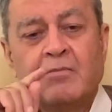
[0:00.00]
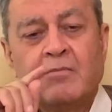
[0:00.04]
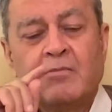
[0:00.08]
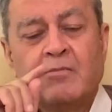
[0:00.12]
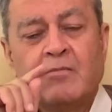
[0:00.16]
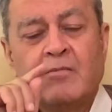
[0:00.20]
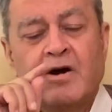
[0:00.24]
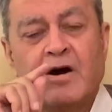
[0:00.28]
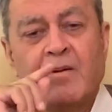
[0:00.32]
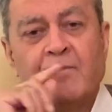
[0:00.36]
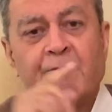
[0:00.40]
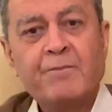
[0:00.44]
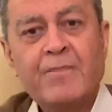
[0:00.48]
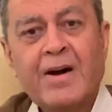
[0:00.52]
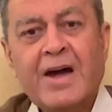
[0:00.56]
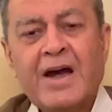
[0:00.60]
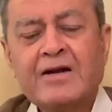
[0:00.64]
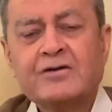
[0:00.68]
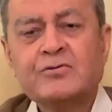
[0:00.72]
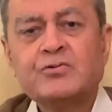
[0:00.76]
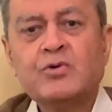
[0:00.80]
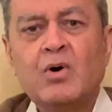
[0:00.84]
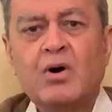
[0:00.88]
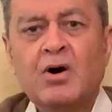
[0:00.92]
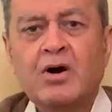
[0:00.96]
come back
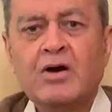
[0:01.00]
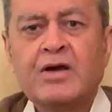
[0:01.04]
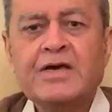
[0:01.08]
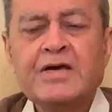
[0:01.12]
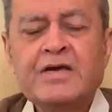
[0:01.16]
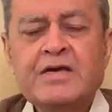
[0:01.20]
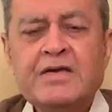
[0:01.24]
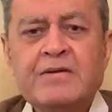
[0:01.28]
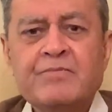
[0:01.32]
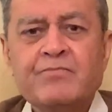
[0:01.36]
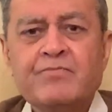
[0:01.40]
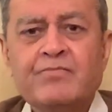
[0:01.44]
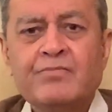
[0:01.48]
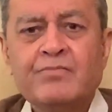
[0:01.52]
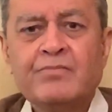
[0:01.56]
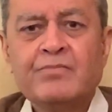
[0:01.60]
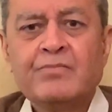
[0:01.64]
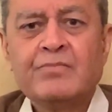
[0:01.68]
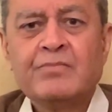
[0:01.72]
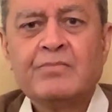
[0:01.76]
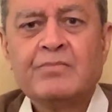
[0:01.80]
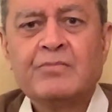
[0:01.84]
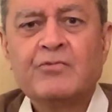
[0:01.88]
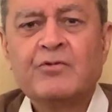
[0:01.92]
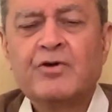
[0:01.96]
to hockey,
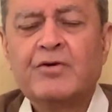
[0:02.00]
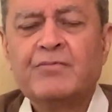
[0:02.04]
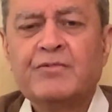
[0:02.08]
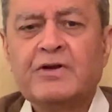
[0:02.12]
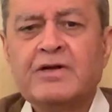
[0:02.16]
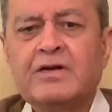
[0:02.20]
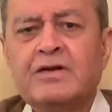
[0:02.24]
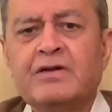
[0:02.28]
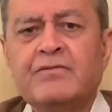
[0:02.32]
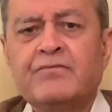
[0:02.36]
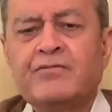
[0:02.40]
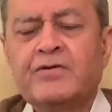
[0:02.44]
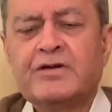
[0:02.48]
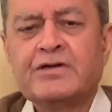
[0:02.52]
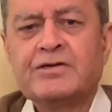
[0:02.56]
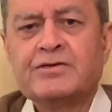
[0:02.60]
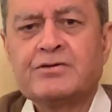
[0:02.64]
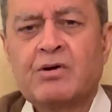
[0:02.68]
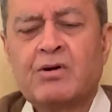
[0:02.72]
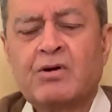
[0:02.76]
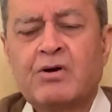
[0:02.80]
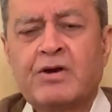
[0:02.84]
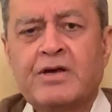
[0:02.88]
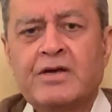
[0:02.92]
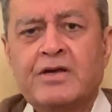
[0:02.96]
we have nearly finished
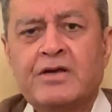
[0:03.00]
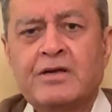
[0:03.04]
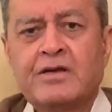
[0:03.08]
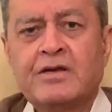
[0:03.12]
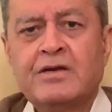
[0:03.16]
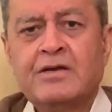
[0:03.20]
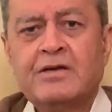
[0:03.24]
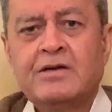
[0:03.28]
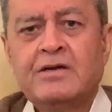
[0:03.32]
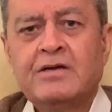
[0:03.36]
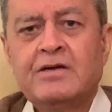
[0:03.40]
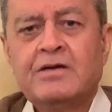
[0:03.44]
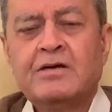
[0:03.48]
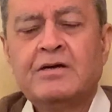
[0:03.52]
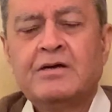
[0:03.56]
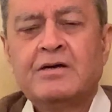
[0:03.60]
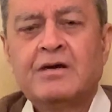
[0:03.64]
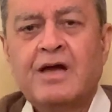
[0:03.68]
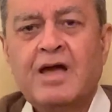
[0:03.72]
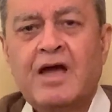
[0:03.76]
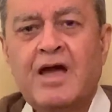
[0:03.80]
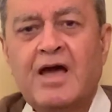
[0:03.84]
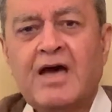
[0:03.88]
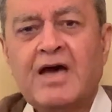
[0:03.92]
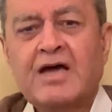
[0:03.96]
hockey,
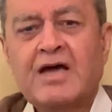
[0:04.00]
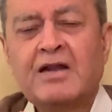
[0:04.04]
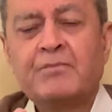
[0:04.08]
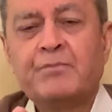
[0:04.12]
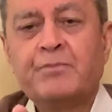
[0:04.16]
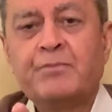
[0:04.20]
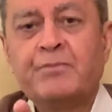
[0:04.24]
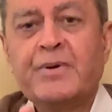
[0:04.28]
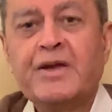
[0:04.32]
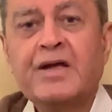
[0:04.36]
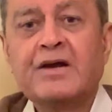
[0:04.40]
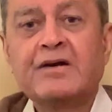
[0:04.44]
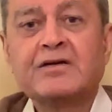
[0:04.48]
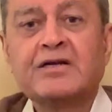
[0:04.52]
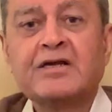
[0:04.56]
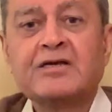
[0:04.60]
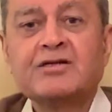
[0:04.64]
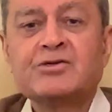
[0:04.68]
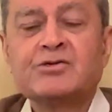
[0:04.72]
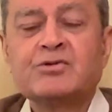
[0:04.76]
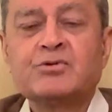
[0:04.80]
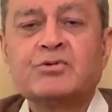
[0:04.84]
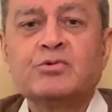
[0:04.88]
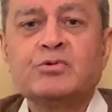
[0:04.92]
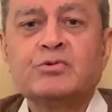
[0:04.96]
and pay
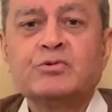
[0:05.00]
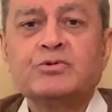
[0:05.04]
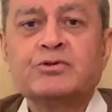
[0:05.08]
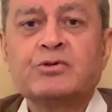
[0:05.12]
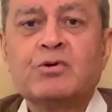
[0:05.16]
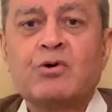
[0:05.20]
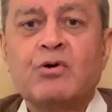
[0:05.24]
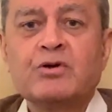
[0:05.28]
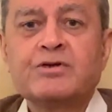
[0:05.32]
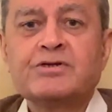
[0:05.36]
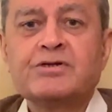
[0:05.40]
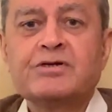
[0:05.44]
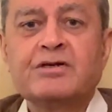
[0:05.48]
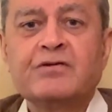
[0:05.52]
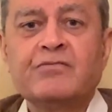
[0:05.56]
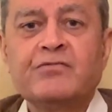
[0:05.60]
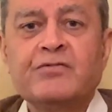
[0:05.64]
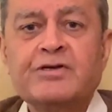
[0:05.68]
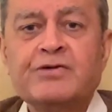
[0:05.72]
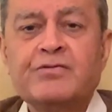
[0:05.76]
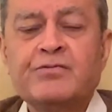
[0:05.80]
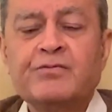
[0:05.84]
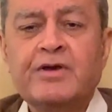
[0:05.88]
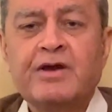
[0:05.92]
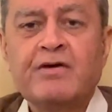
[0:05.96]
attention to squash, in which
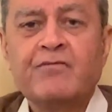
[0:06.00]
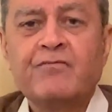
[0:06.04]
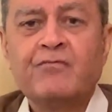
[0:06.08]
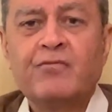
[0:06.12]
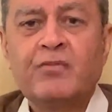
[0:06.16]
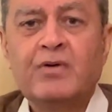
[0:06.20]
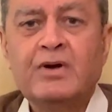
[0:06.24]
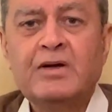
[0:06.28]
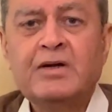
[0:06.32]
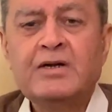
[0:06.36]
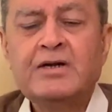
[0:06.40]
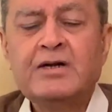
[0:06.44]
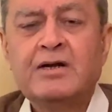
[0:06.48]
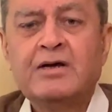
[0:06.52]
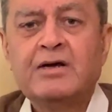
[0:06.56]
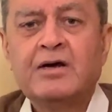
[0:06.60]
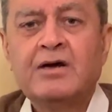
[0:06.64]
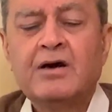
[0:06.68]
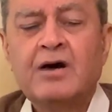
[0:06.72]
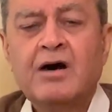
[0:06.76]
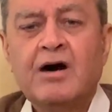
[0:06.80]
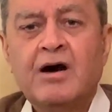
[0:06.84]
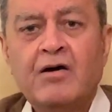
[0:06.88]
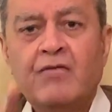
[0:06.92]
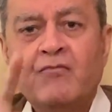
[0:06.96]
we have won
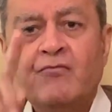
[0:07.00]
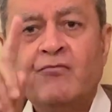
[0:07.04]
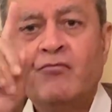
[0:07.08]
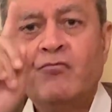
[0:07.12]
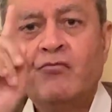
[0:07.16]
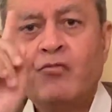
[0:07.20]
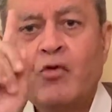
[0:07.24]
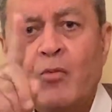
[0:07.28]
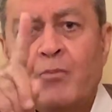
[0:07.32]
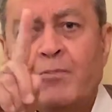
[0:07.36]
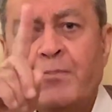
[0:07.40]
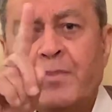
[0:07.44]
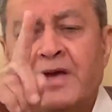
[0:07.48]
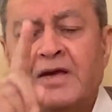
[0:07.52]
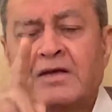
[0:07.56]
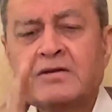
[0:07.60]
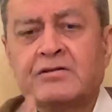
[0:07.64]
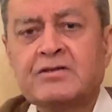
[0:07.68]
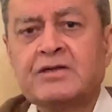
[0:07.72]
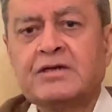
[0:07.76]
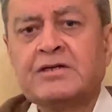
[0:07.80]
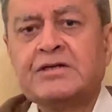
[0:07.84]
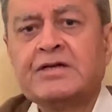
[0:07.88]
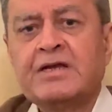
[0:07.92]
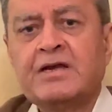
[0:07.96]
a whooping
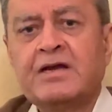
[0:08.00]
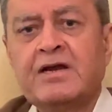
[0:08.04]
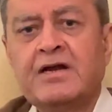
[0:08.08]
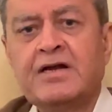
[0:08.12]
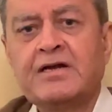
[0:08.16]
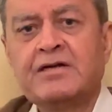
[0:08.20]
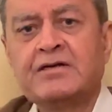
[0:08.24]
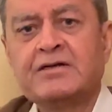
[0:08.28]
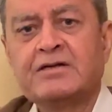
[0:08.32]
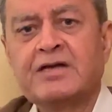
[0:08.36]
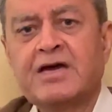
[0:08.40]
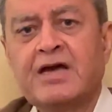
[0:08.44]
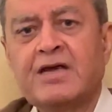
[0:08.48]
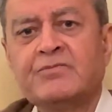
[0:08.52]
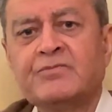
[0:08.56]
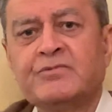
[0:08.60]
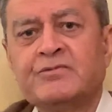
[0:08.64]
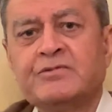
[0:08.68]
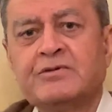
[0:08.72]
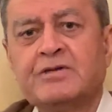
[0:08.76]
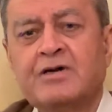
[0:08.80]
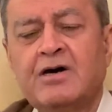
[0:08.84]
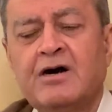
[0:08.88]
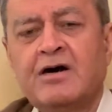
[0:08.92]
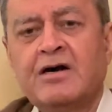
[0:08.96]
38 times
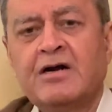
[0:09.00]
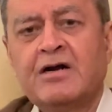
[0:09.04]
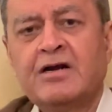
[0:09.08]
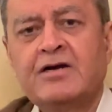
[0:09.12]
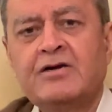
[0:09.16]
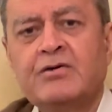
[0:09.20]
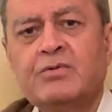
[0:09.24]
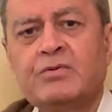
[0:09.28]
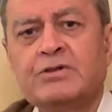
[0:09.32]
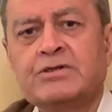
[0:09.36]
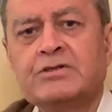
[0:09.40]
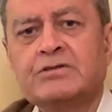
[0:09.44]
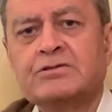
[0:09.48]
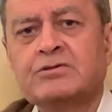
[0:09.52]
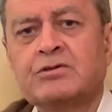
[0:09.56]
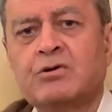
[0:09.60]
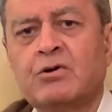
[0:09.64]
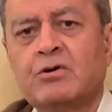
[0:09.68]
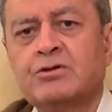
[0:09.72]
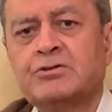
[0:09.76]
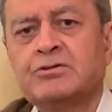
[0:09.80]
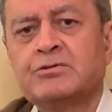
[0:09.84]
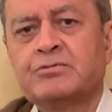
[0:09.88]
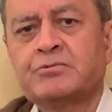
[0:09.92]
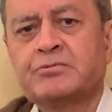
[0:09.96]
our individual squash
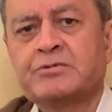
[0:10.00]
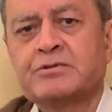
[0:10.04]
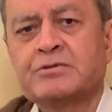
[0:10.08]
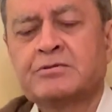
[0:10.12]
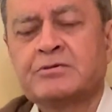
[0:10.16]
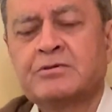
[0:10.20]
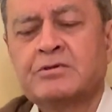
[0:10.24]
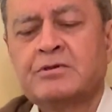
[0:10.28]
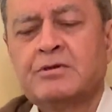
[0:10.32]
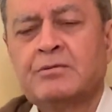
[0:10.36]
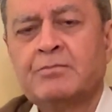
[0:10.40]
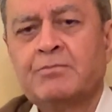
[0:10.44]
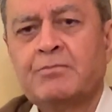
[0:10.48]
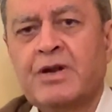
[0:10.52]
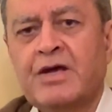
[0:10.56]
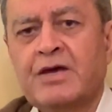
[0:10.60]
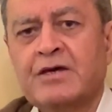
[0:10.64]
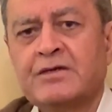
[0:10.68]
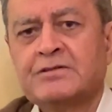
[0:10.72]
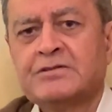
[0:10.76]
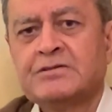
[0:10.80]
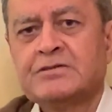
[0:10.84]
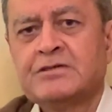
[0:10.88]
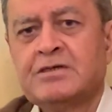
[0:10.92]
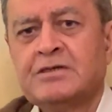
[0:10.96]

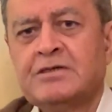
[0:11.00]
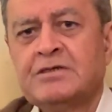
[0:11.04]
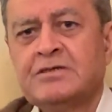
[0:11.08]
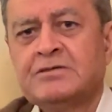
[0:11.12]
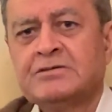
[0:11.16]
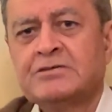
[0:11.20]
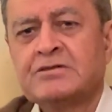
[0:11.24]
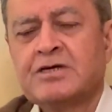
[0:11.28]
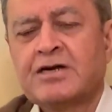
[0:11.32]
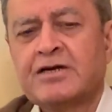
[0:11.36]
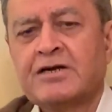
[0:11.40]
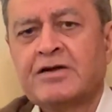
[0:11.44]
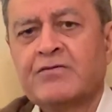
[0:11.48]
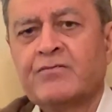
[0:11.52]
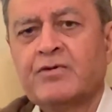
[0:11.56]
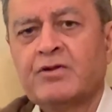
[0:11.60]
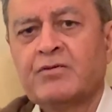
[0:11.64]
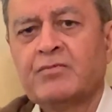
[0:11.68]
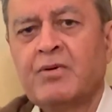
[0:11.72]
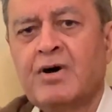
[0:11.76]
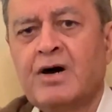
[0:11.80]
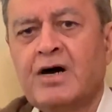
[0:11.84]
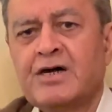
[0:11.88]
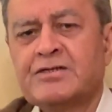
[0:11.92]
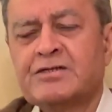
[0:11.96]
players, starting with
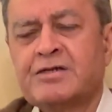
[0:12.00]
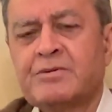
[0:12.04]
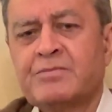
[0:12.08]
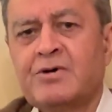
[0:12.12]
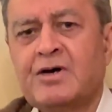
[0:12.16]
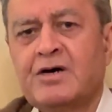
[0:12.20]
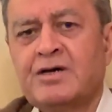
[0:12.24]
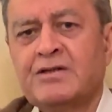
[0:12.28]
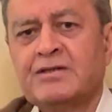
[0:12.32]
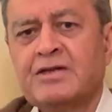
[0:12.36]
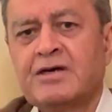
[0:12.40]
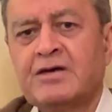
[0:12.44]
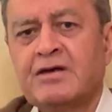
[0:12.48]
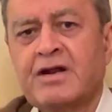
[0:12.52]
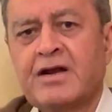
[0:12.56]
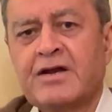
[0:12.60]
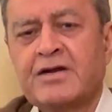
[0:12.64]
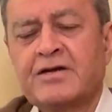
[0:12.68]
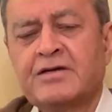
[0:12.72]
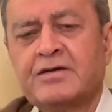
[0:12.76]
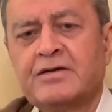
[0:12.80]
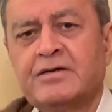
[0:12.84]
Hashim Khan the Great